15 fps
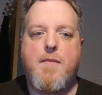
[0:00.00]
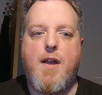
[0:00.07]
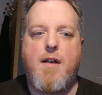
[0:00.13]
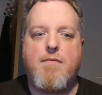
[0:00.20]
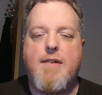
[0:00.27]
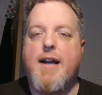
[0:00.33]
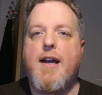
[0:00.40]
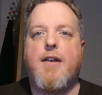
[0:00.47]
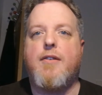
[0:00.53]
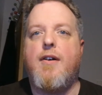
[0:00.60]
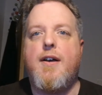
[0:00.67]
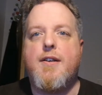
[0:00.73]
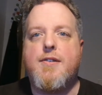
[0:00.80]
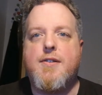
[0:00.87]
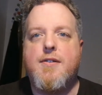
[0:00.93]

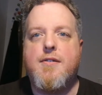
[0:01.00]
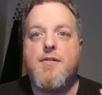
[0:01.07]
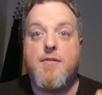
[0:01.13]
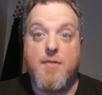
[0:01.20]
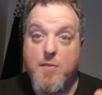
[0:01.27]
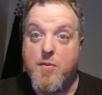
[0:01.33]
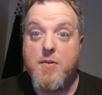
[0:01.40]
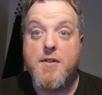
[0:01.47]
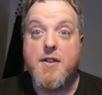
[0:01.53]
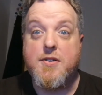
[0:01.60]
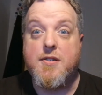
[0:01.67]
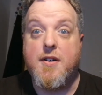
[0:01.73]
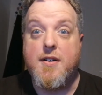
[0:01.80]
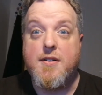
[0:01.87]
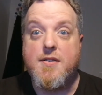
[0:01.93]
recognise the warning
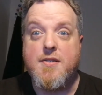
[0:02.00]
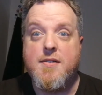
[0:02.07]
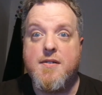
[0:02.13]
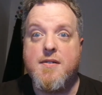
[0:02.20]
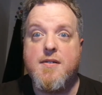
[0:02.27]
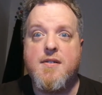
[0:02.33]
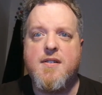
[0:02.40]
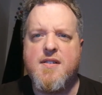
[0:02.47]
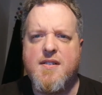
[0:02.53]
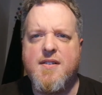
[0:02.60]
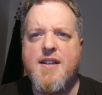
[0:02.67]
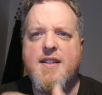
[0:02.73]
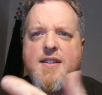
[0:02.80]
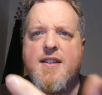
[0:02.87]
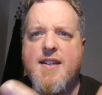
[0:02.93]
signs
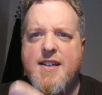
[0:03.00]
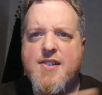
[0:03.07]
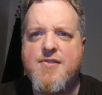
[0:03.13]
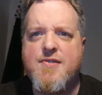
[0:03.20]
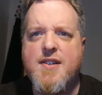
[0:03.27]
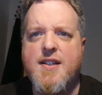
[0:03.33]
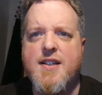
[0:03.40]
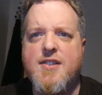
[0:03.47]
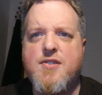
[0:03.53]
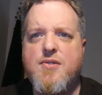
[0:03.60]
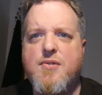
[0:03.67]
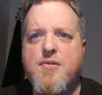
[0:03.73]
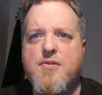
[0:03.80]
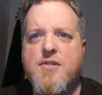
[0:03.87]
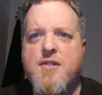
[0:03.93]
in the history that's
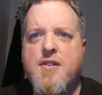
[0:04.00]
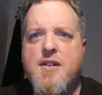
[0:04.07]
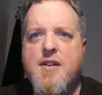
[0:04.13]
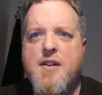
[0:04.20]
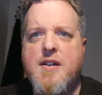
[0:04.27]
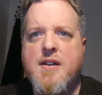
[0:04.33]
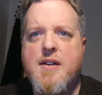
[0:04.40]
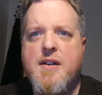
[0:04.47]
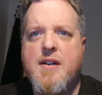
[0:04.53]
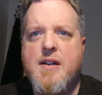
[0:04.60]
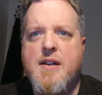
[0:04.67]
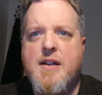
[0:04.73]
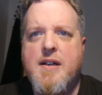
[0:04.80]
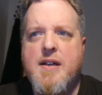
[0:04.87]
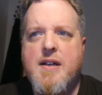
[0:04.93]
taught.
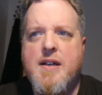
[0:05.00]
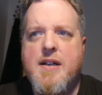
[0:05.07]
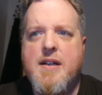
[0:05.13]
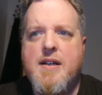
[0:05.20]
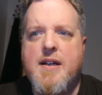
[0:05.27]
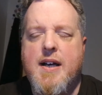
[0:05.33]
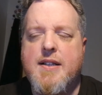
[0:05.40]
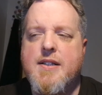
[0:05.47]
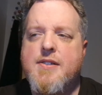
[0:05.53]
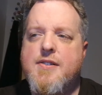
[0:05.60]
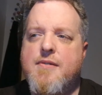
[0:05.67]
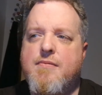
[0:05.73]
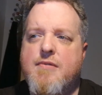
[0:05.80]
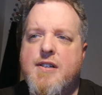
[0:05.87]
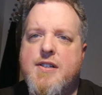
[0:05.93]
And there's
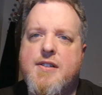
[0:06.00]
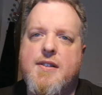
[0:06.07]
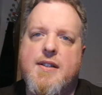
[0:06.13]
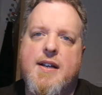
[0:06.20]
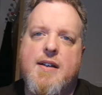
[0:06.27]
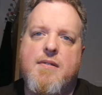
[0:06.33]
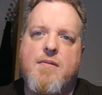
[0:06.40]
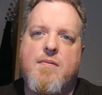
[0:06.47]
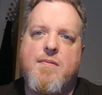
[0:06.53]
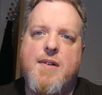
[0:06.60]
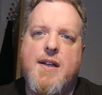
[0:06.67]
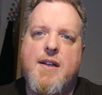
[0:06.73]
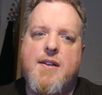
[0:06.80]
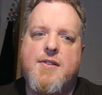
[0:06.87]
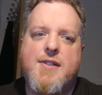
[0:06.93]
a risk that
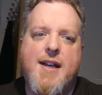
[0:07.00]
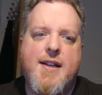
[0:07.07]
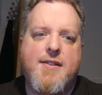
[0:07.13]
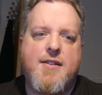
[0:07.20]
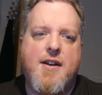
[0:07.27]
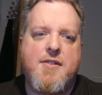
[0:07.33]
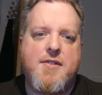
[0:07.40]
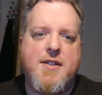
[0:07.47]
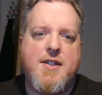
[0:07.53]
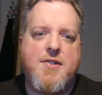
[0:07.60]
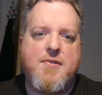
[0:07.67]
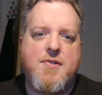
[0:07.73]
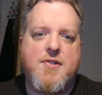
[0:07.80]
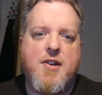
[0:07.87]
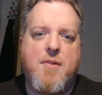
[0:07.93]
we sanitise the
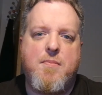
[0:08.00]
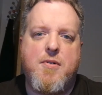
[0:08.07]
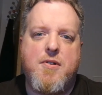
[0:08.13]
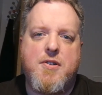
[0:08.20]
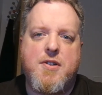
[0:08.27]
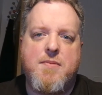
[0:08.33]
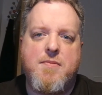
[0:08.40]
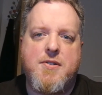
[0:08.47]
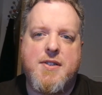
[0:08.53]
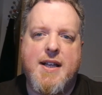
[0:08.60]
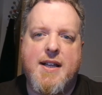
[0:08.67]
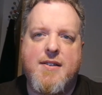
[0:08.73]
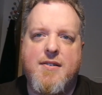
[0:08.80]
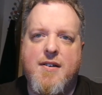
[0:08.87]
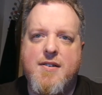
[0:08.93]
history so much and we
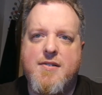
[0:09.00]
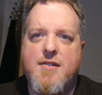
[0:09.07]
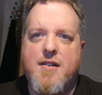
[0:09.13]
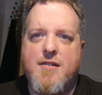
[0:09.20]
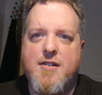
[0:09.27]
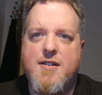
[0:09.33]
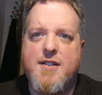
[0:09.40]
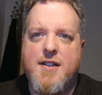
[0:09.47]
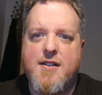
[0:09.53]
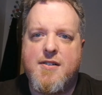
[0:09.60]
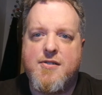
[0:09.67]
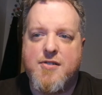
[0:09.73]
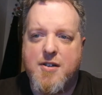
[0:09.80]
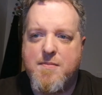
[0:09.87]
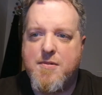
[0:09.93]
sanitise our learning
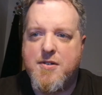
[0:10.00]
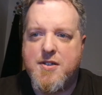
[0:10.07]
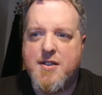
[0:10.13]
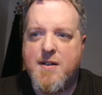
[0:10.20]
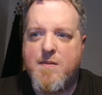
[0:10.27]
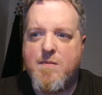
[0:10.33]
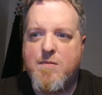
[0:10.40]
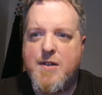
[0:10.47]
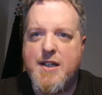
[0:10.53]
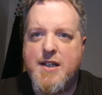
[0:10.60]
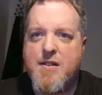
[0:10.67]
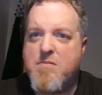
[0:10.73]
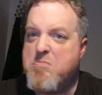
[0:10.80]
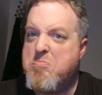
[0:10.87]
so much that we